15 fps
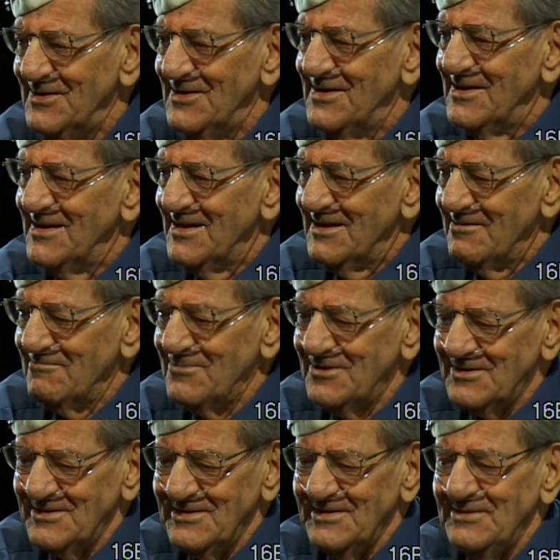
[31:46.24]
But
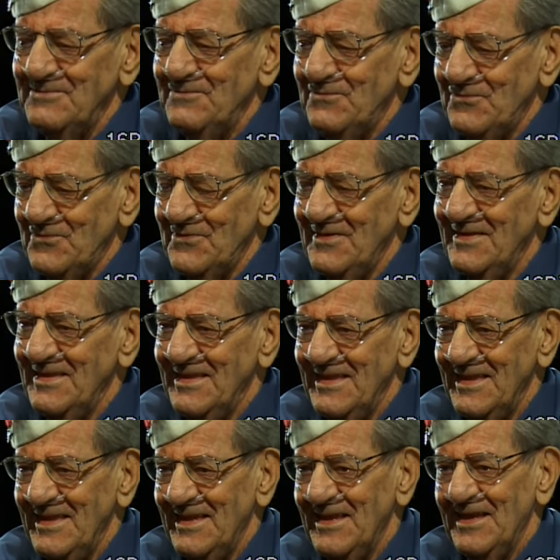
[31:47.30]

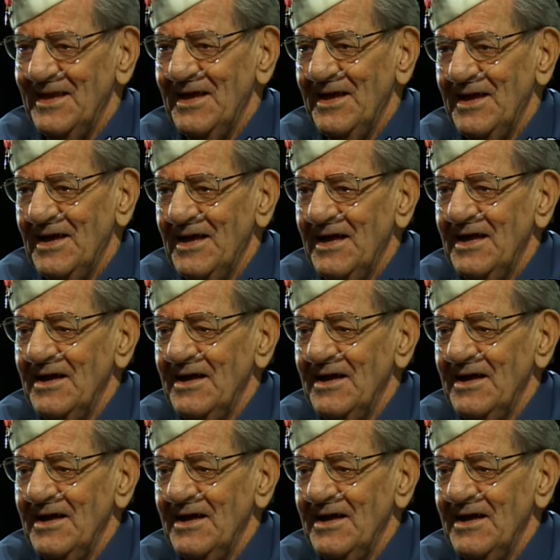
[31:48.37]
uh, uh,